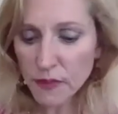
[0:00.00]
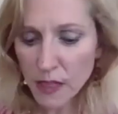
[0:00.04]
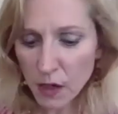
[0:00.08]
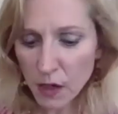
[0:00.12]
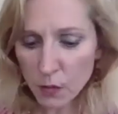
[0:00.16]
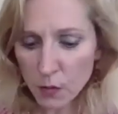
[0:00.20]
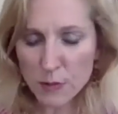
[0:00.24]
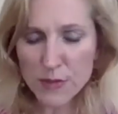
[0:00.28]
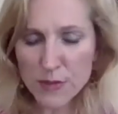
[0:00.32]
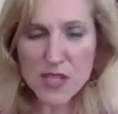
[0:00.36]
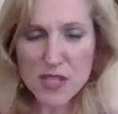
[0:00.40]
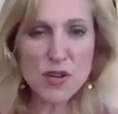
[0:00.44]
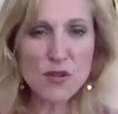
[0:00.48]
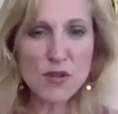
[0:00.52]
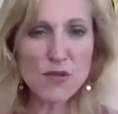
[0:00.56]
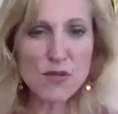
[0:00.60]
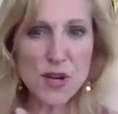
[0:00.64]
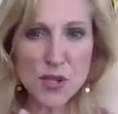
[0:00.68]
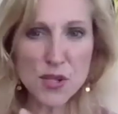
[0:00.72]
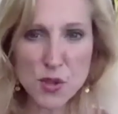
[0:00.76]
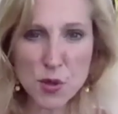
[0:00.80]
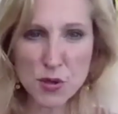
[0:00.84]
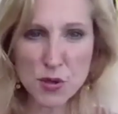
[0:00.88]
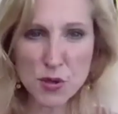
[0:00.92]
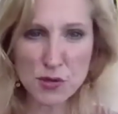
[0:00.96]
When we
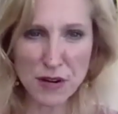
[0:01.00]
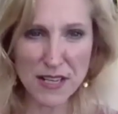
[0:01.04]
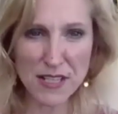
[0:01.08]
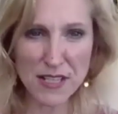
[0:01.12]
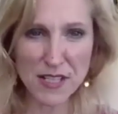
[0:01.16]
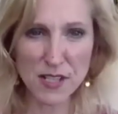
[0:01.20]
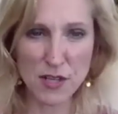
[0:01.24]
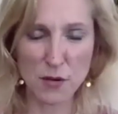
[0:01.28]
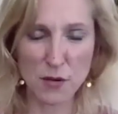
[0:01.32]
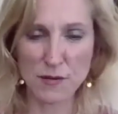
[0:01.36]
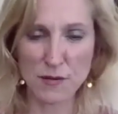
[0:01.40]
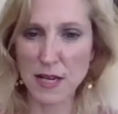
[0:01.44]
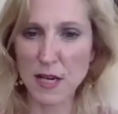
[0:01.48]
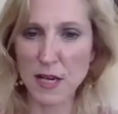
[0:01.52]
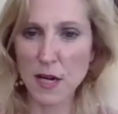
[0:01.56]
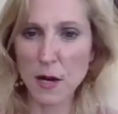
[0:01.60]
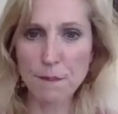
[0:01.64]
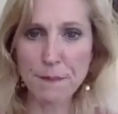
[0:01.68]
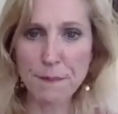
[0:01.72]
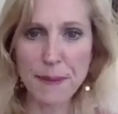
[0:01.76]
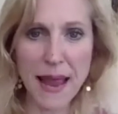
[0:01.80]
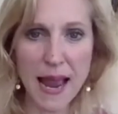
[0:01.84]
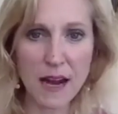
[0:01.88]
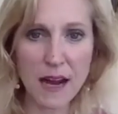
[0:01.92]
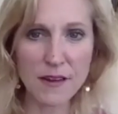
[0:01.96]
start to address those and
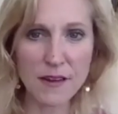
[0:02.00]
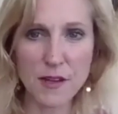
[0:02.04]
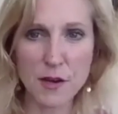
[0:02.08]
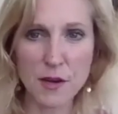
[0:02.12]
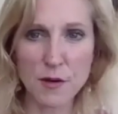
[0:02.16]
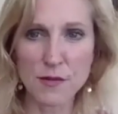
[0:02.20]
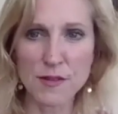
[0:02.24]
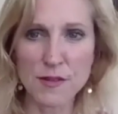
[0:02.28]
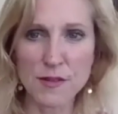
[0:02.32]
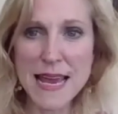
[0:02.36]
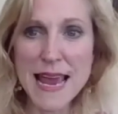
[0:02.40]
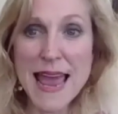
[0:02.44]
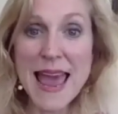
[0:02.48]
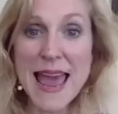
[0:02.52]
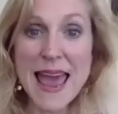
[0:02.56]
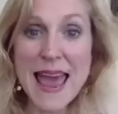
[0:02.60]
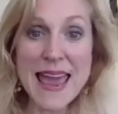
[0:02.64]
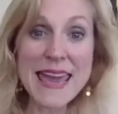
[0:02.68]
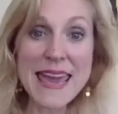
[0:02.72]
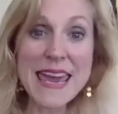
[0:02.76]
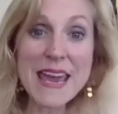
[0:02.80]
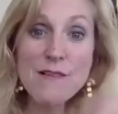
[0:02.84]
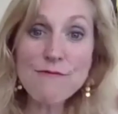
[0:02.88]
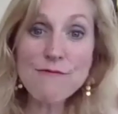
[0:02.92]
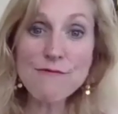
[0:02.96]
unpack those
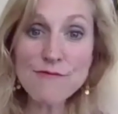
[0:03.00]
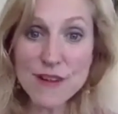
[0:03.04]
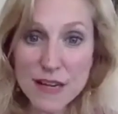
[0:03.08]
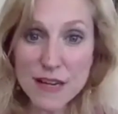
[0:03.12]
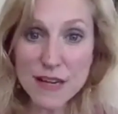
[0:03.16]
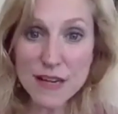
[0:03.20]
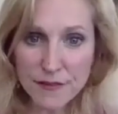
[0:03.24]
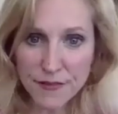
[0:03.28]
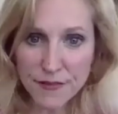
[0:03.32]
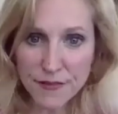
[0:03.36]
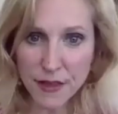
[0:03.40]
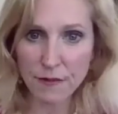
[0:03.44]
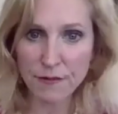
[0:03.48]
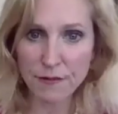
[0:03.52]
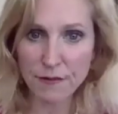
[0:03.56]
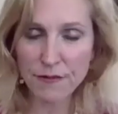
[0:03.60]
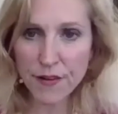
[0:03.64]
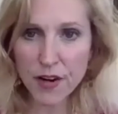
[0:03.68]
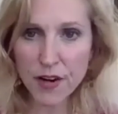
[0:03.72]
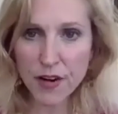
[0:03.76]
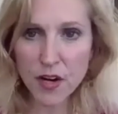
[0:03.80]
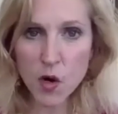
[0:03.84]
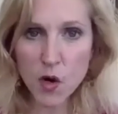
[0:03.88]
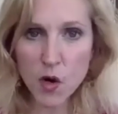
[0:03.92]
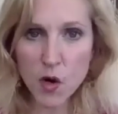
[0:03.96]
and get rid of them
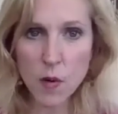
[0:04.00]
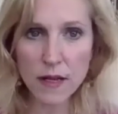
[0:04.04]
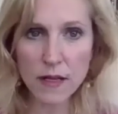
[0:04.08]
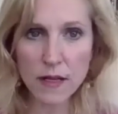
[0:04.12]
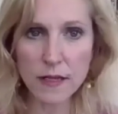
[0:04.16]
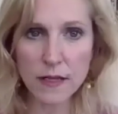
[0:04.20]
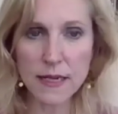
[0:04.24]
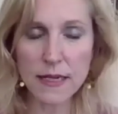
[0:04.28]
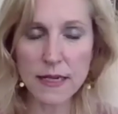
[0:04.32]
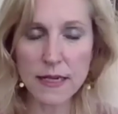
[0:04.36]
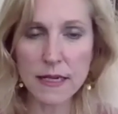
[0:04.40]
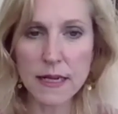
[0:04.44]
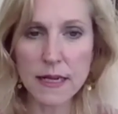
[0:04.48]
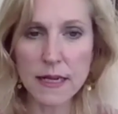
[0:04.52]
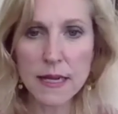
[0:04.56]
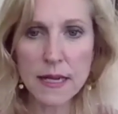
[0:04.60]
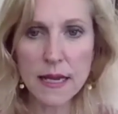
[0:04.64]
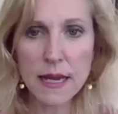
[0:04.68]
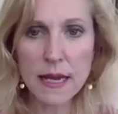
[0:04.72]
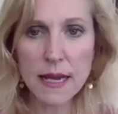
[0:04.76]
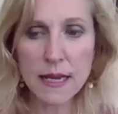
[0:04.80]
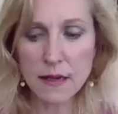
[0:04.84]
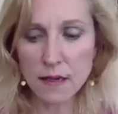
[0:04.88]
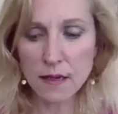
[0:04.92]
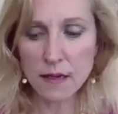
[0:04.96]
very quickly and,
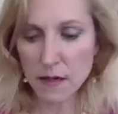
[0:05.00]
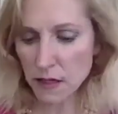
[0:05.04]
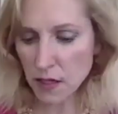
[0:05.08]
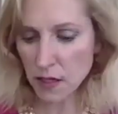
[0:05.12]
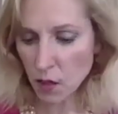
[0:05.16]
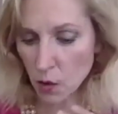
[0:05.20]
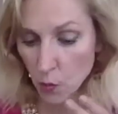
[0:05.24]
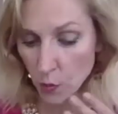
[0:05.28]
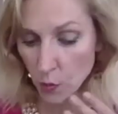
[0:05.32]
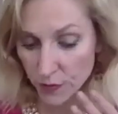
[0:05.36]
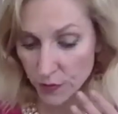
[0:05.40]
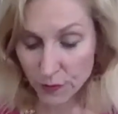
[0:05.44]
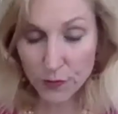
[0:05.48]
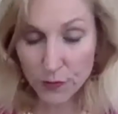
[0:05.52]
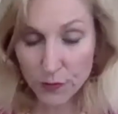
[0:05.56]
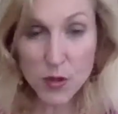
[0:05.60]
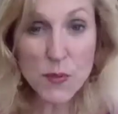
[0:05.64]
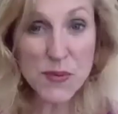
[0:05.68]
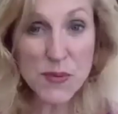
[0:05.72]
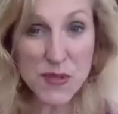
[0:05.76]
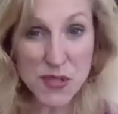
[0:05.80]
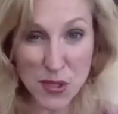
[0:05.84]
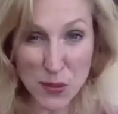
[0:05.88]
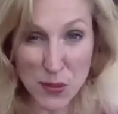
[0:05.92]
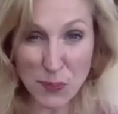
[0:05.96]
and, you know, with
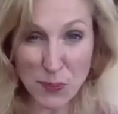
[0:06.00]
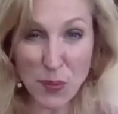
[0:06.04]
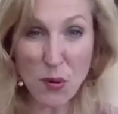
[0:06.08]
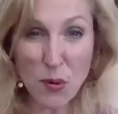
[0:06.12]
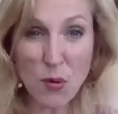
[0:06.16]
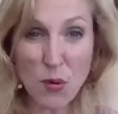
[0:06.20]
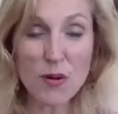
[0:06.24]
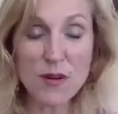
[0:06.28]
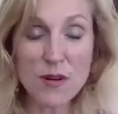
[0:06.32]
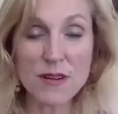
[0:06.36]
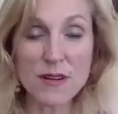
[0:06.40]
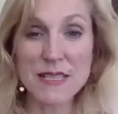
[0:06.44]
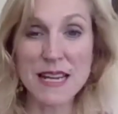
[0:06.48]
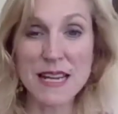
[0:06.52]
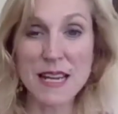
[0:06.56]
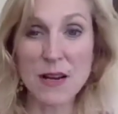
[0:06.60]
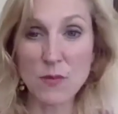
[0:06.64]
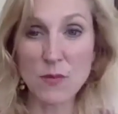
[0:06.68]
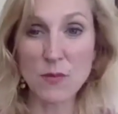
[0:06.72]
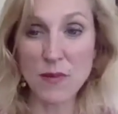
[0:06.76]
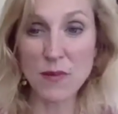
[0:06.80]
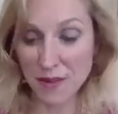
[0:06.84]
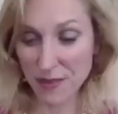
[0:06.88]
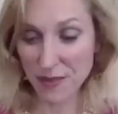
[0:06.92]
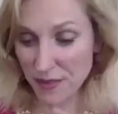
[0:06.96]
group support
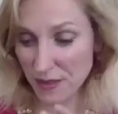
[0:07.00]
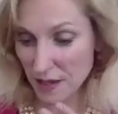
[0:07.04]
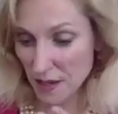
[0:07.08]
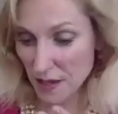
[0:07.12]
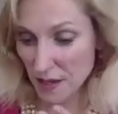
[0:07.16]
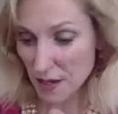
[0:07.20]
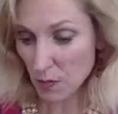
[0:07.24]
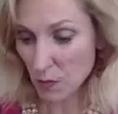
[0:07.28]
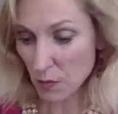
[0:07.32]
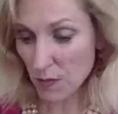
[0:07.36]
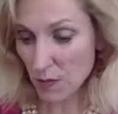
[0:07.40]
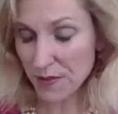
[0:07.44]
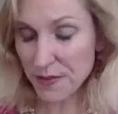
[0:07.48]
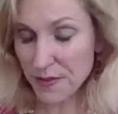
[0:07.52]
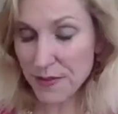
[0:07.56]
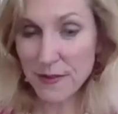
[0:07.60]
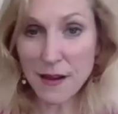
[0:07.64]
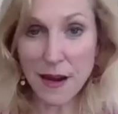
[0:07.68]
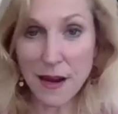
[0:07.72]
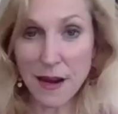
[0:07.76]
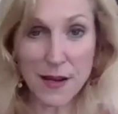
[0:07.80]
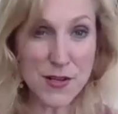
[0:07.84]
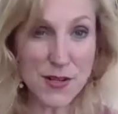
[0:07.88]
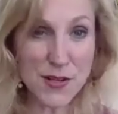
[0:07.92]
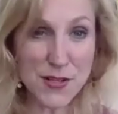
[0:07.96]
and with, with
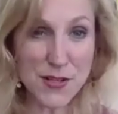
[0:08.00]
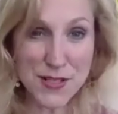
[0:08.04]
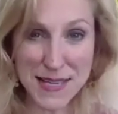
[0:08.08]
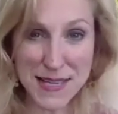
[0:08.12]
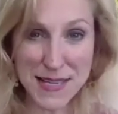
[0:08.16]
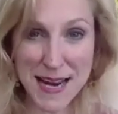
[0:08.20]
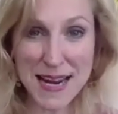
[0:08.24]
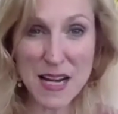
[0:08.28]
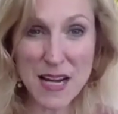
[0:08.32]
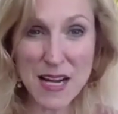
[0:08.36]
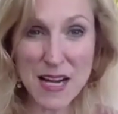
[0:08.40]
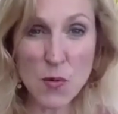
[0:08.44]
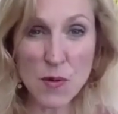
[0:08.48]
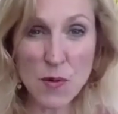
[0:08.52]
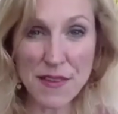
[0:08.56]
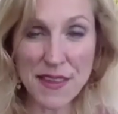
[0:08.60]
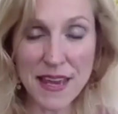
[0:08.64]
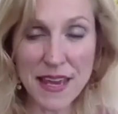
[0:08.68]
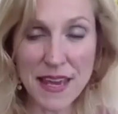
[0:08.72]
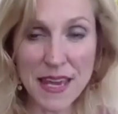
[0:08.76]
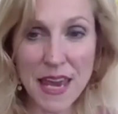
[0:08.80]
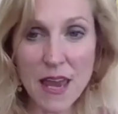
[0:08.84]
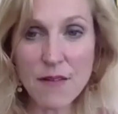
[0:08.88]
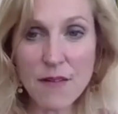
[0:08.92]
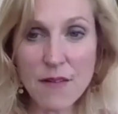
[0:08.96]
understanding where
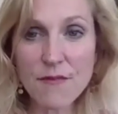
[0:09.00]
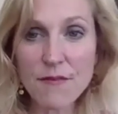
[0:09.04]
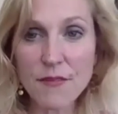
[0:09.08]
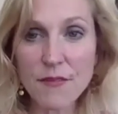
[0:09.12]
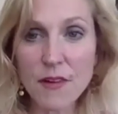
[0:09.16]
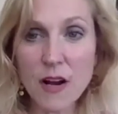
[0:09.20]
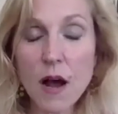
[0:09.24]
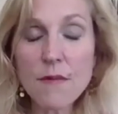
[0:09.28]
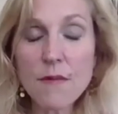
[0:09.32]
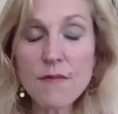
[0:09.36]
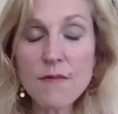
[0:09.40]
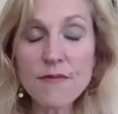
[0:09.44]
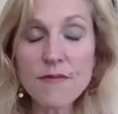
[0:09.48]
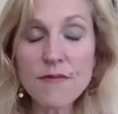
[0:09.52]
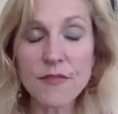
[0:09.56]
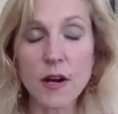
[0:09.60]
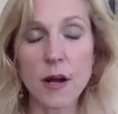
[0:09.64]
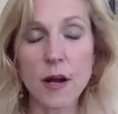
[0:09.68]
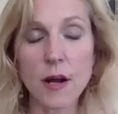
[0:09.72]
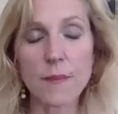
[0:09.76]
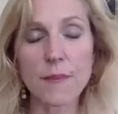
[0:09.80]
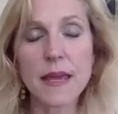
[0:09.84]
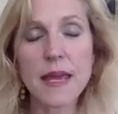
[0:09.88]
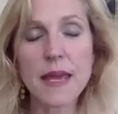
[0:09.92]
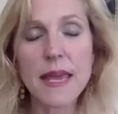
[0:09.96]
they came, come
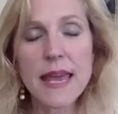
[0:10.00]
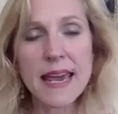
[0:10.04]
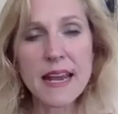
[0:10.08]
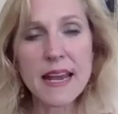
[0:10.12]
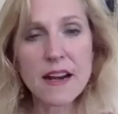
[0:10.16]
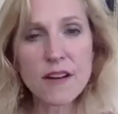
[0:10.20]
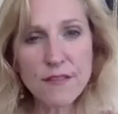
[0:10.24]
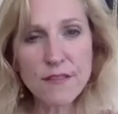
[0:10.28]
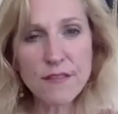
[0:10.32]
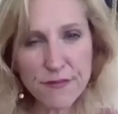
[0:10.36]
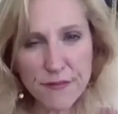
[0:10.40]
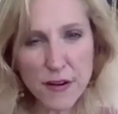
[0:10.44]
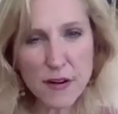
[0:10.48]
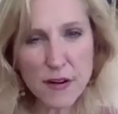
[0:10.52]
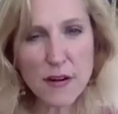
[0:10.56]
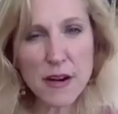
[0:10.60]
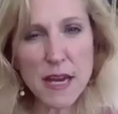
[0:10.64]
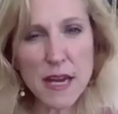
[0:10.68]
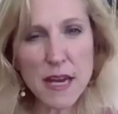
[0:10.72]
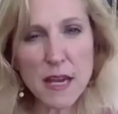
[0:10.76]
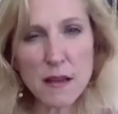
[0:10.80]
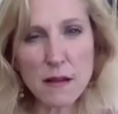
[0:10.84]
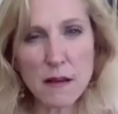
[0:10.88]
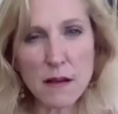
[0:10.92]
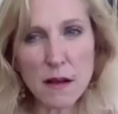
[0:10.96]
from in a
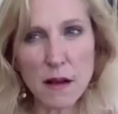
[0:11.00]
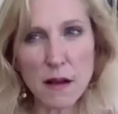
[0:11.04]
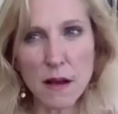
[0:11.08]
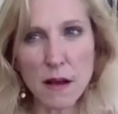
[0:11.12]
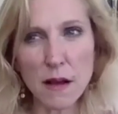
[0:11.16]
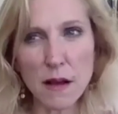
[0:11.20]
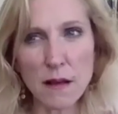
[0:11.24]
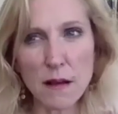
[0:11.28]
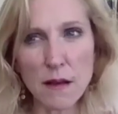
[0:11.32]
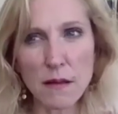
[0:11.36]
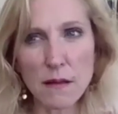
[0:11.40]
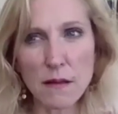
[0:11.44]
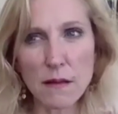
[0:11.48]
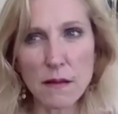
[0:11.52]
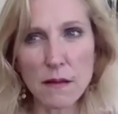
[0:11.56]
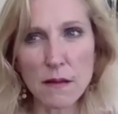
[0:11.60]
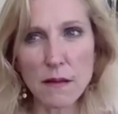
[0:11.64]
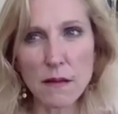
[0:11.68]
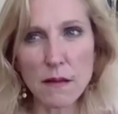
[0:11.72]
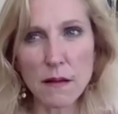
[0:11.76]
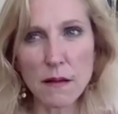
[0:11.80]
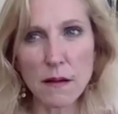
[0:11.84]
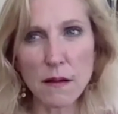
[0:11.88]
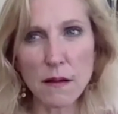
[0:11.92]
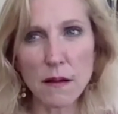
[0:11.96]
very uh,
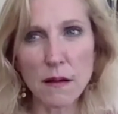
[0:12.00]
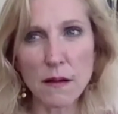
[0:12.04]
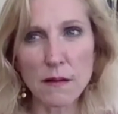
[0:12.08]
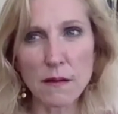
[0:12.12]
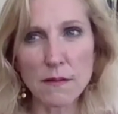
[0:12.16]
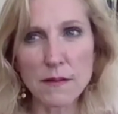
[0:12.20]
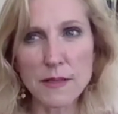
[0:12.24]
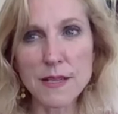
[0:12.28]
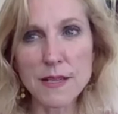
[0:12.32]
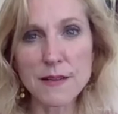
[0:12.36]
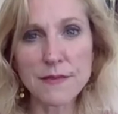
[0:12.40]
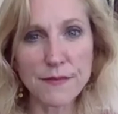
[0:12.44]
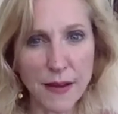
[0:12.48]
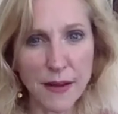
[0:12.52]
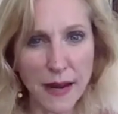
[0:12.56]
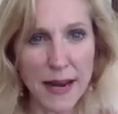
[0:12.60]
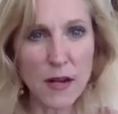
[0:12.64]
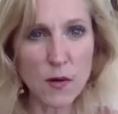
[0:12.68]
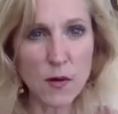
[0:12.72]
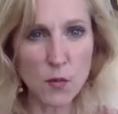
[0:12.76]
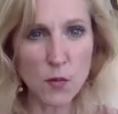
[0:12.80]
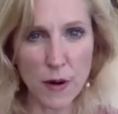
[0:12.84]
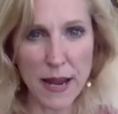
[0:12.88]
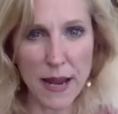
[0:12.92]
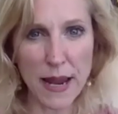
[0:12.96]
uh,
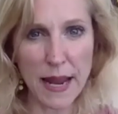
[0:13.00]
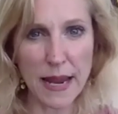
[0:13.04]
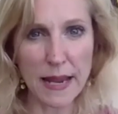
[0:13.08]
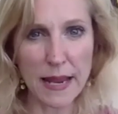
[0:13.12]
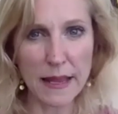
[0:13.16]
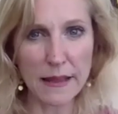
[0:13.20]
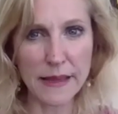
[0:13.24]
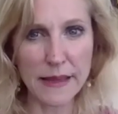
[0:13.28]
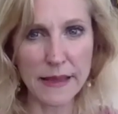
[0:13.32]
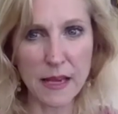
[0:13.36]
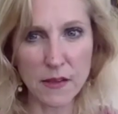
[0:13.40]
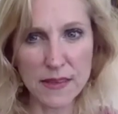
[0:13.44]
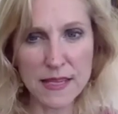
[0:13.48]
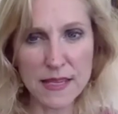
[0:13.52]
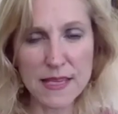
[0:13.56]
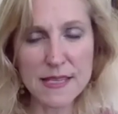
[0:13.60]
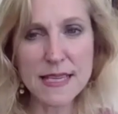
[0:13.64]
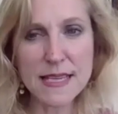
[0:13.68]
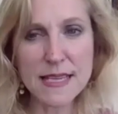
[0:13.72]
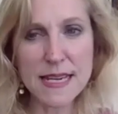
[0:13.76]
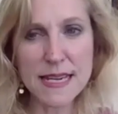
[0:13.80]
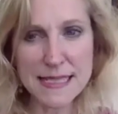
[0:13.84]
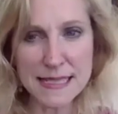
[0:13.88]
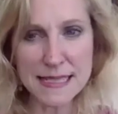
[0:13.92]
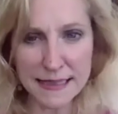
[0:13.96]
divine way, like these
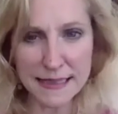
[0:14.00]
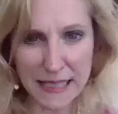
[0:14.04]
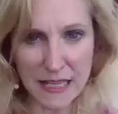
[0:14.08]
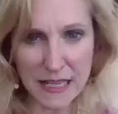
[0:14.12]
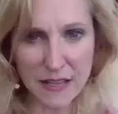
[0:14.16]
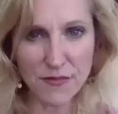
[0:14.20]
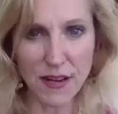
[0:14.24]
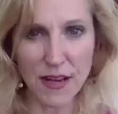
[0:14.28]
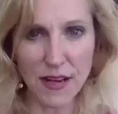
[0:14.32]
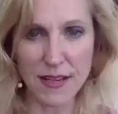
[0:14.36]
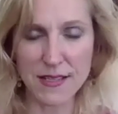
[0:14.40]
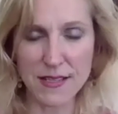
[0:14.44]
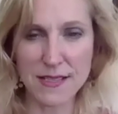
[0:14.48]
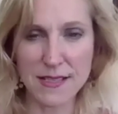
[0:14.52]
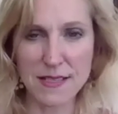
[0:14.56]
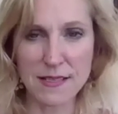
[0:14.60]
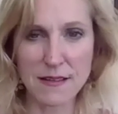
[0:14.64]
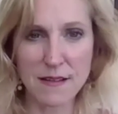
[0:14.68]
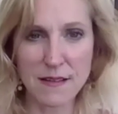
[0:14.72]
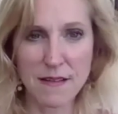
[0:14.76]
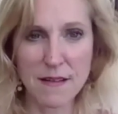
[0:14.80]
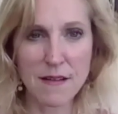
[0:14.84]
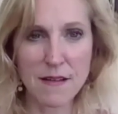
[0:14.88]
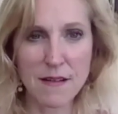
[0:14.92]
things leave us